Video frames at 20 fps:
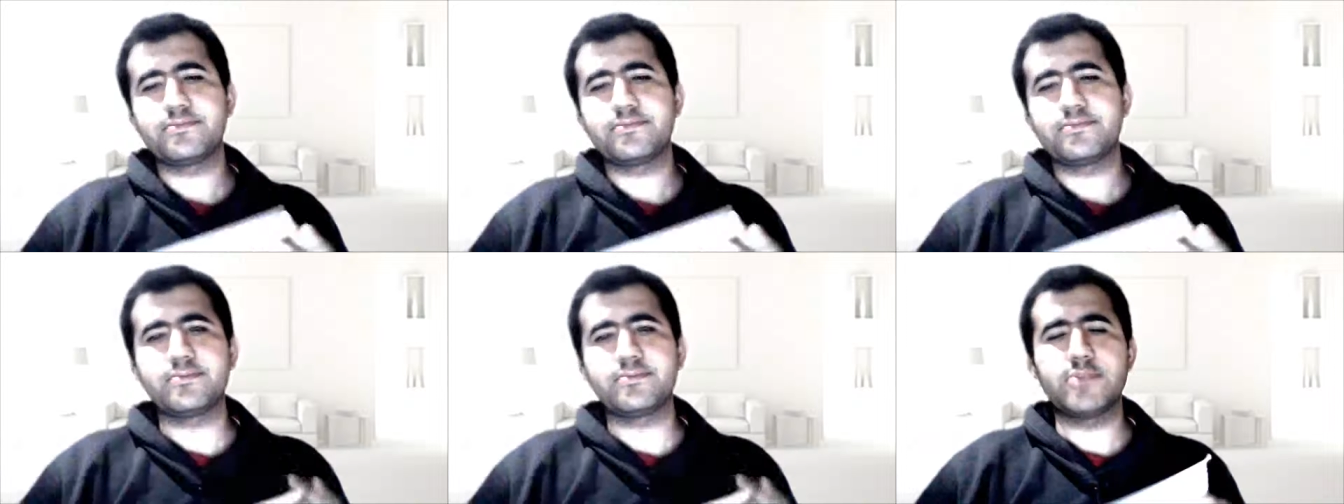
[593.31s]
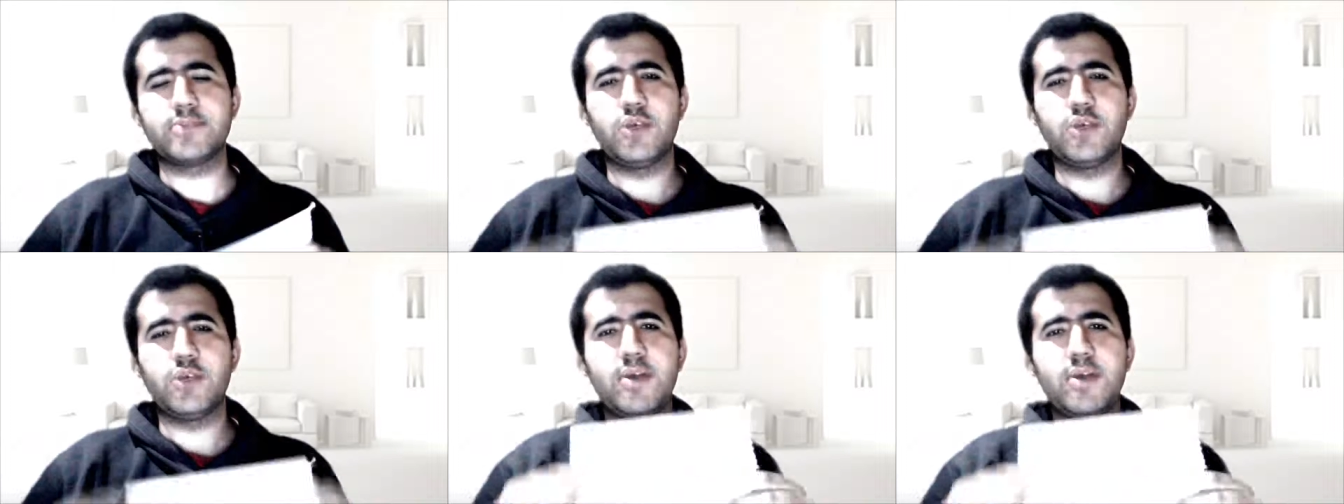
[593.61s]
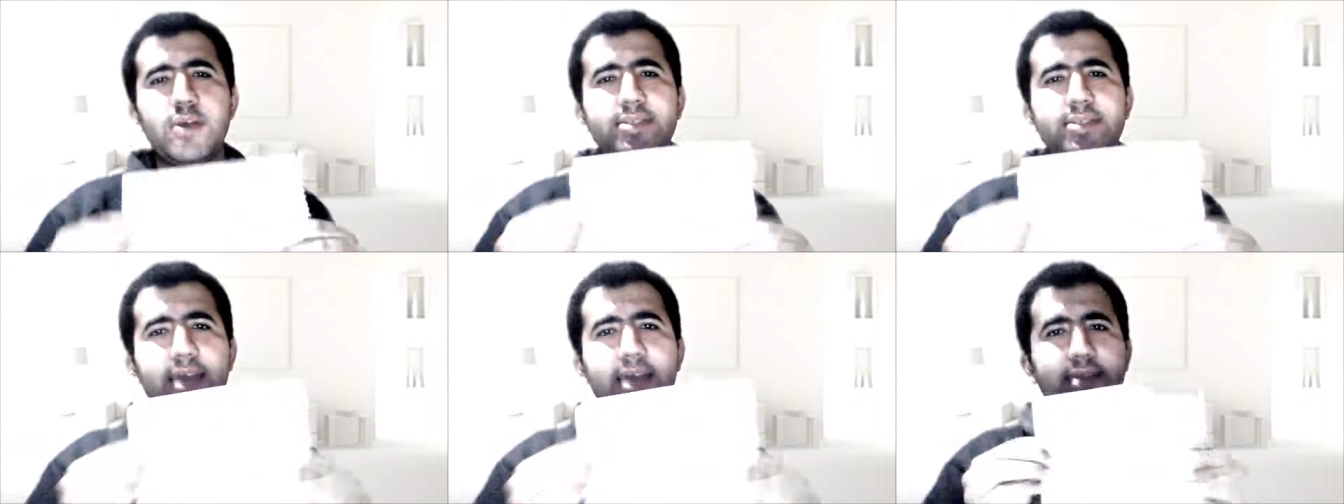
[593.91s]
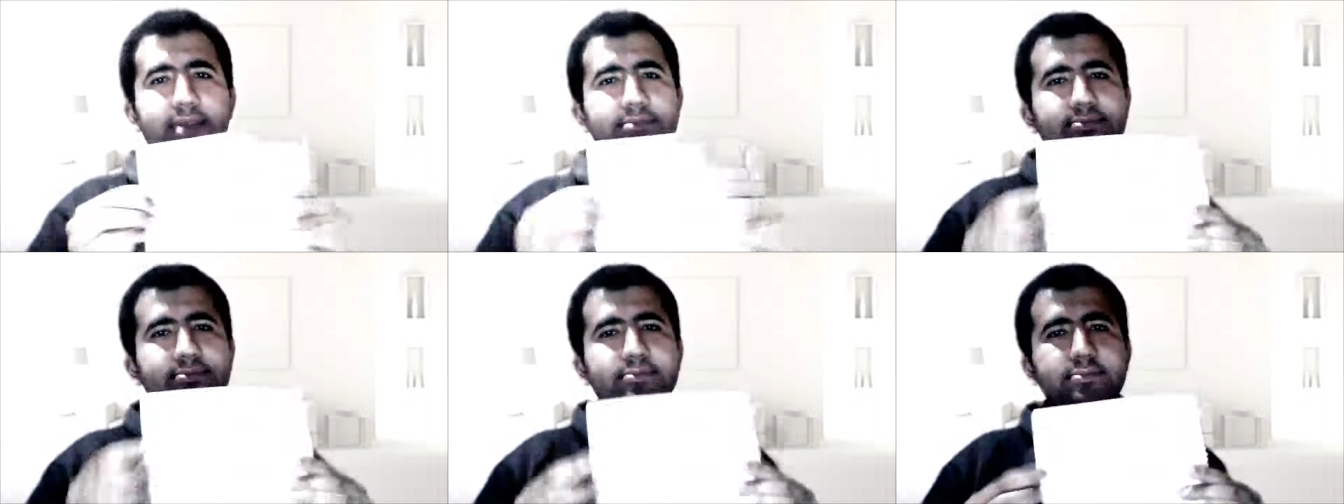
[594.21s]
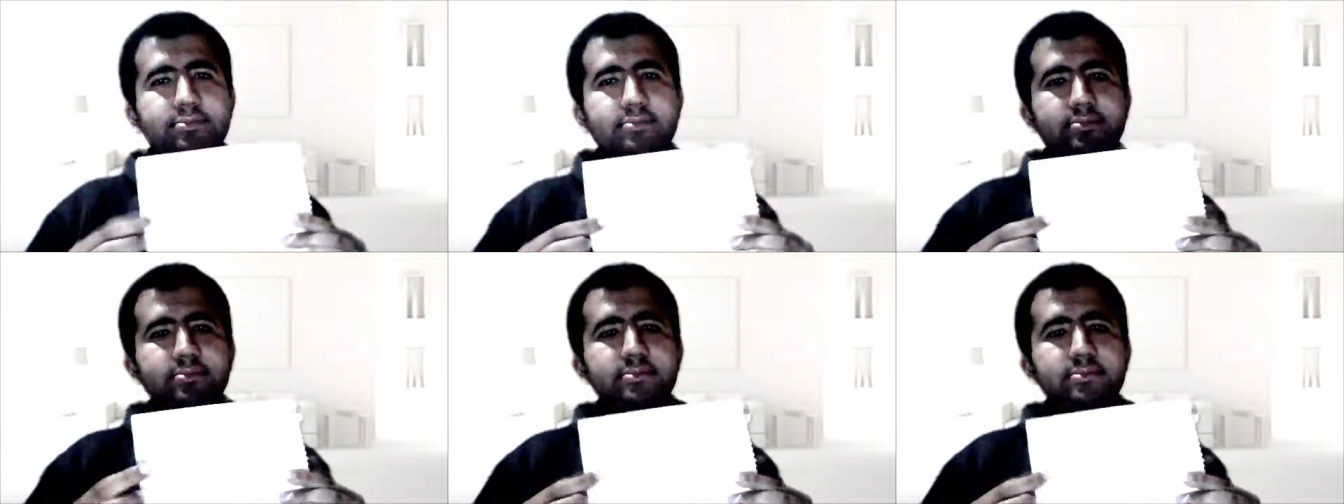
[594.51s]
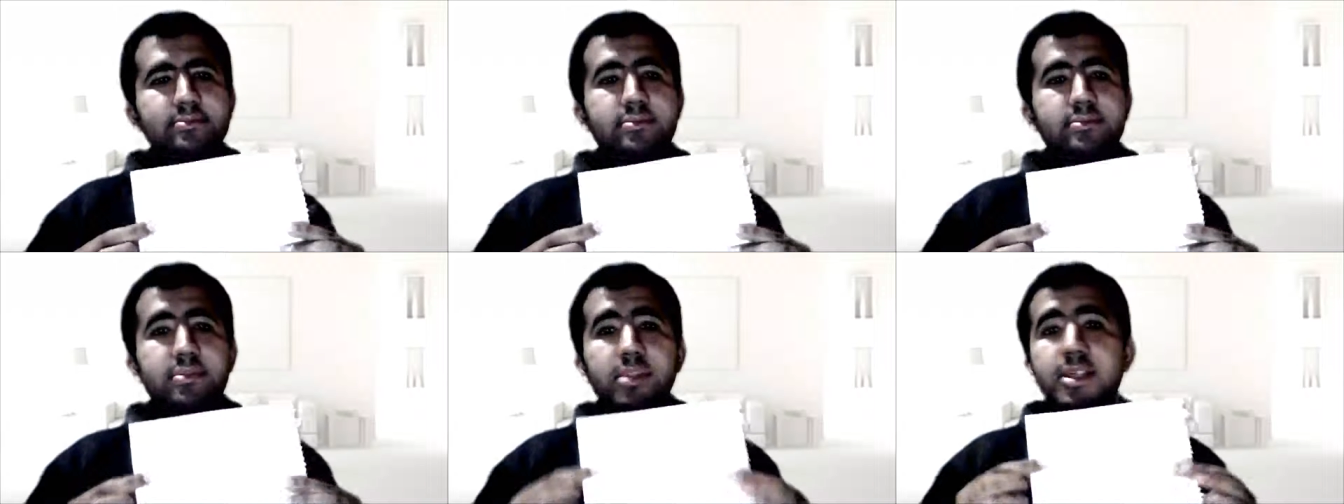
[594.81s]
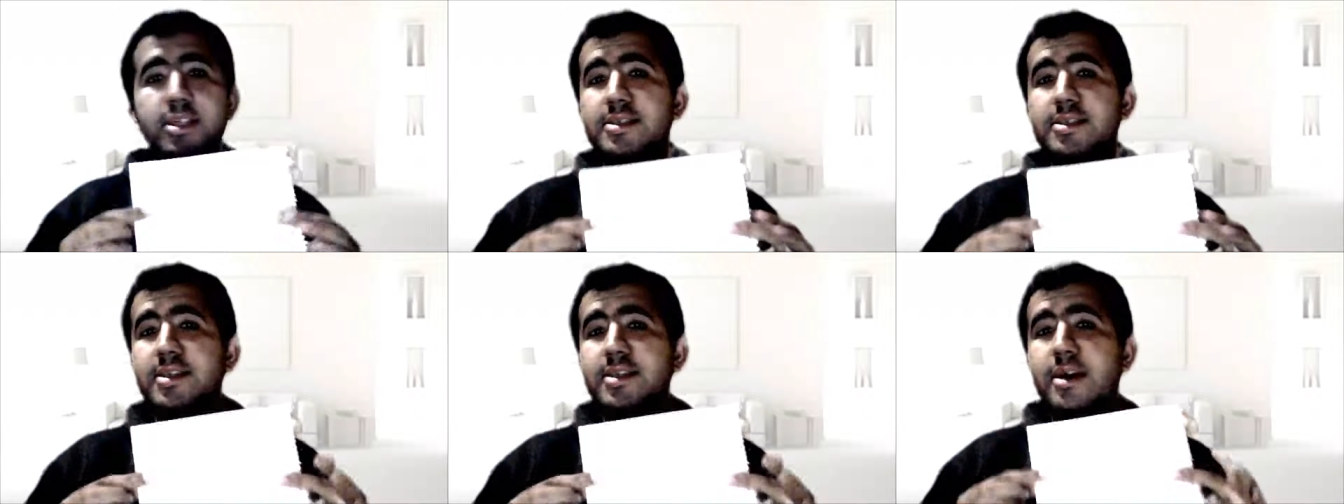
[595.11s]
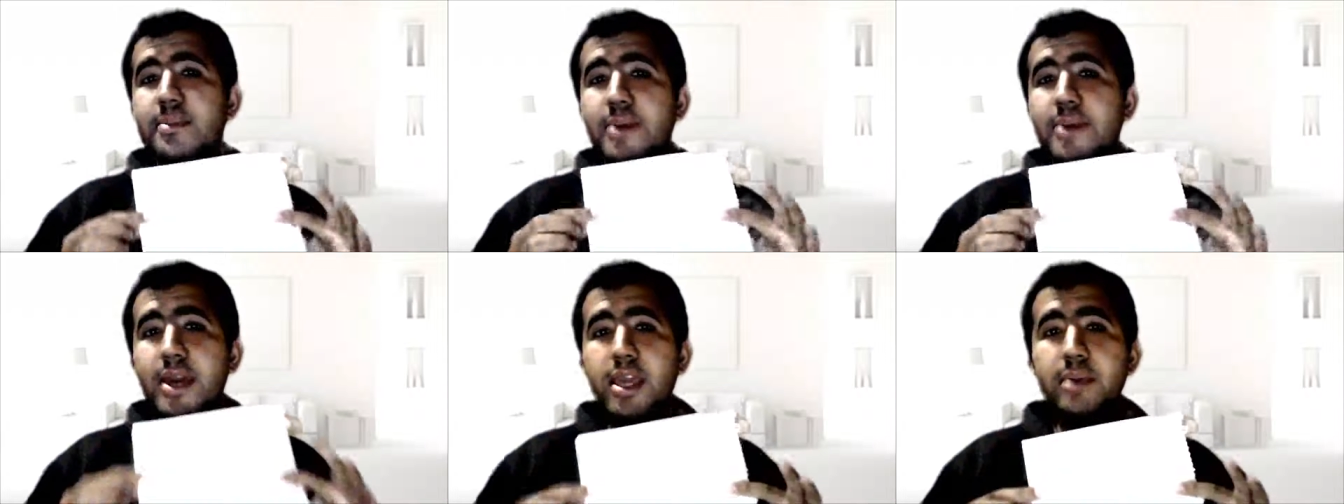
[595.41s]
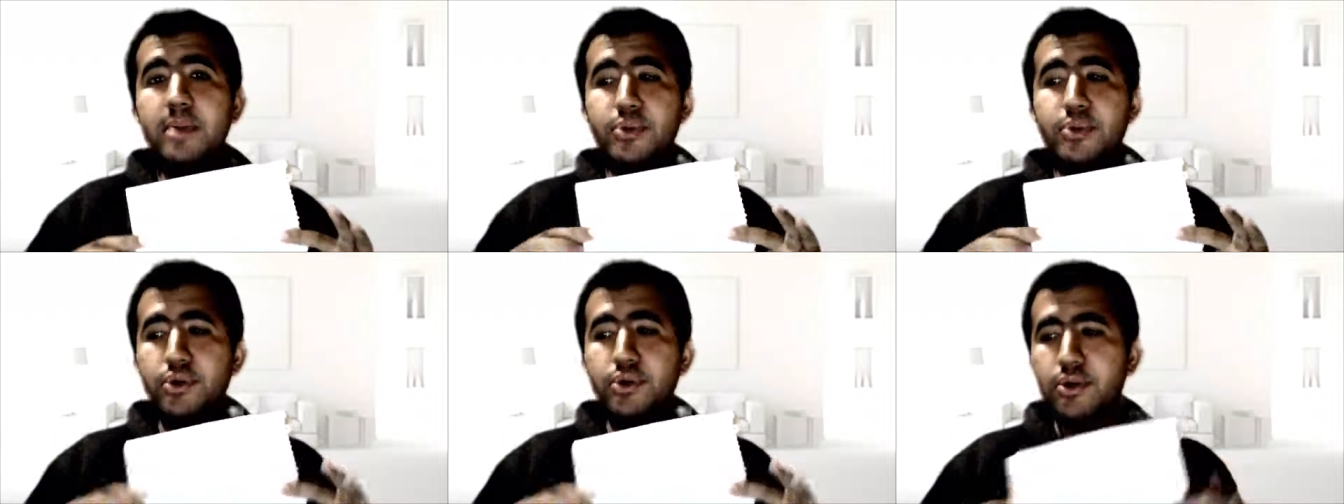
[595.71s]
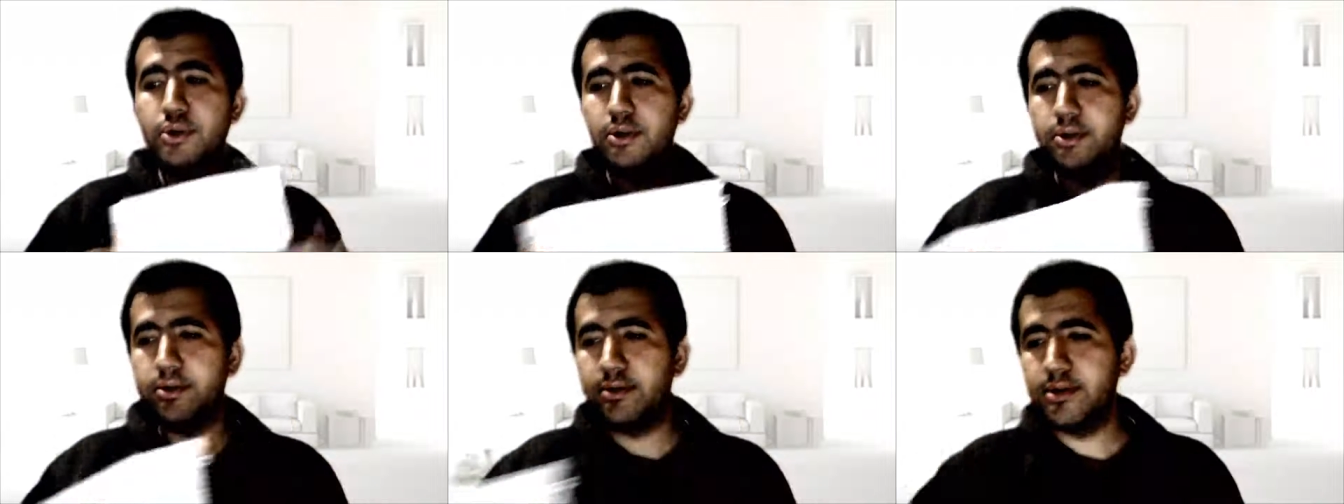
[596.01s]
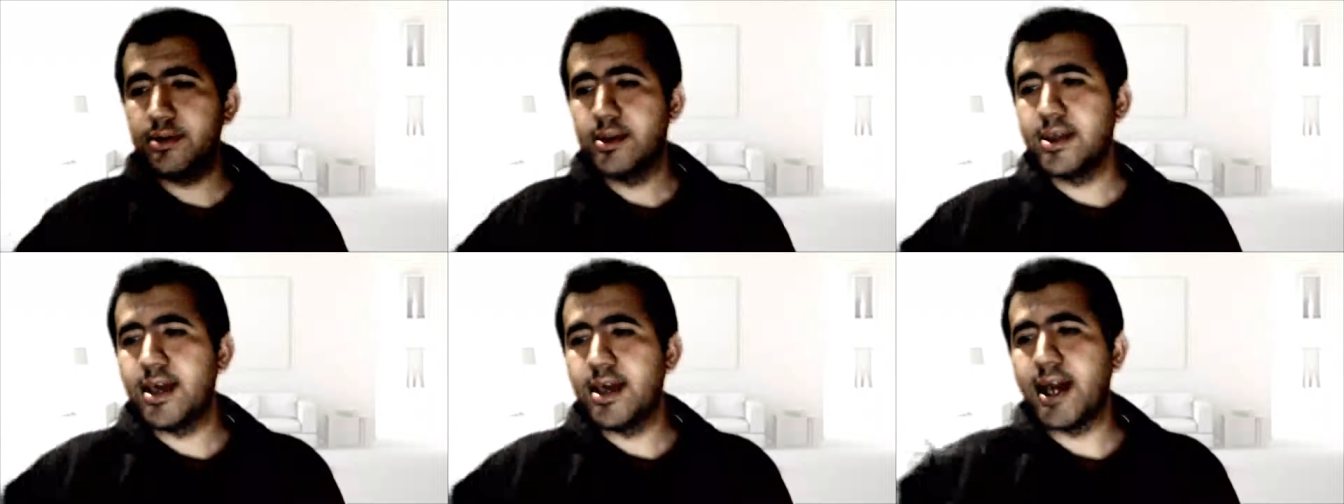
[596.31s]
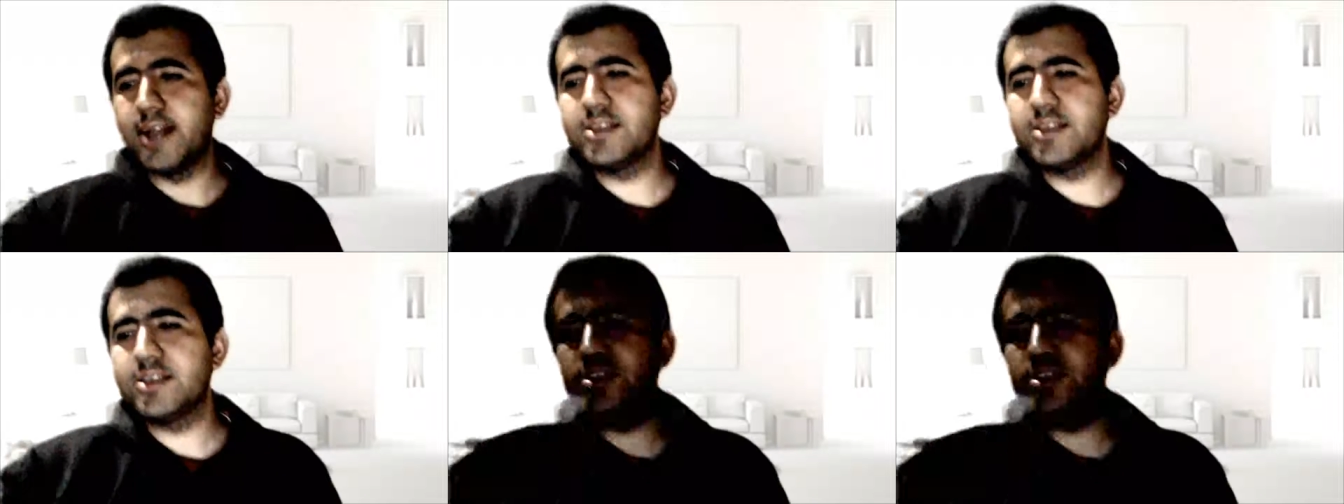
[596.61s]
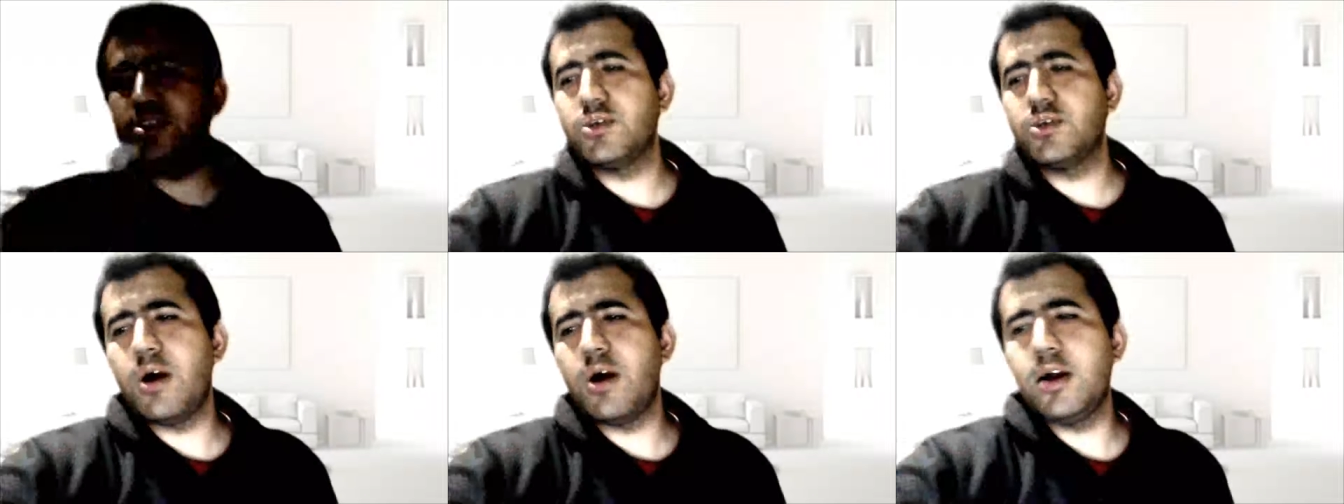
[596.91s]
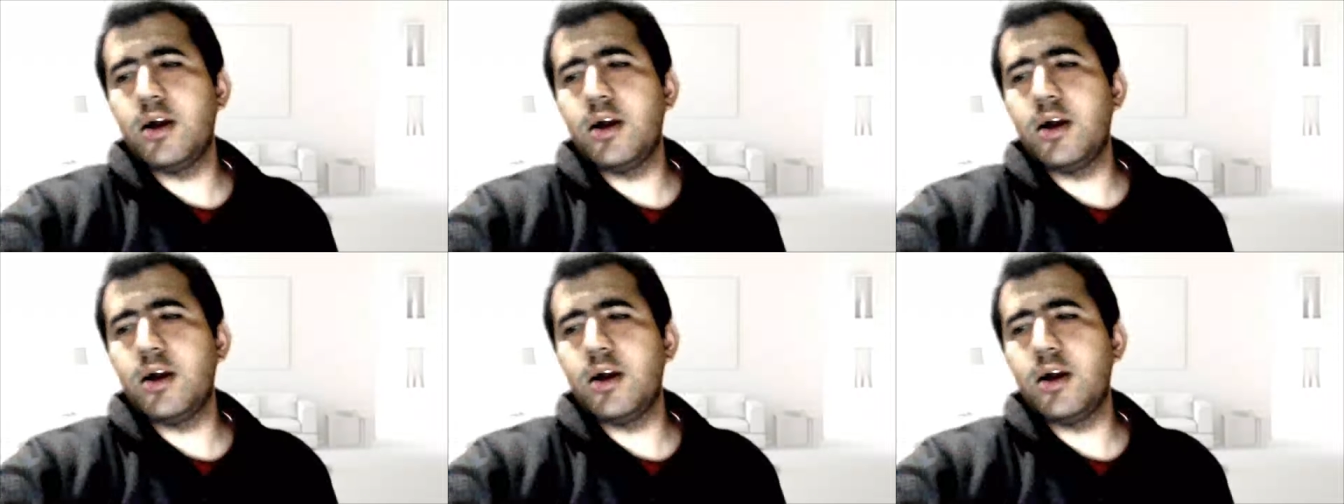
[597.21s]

What's that? This is a paper. And so on.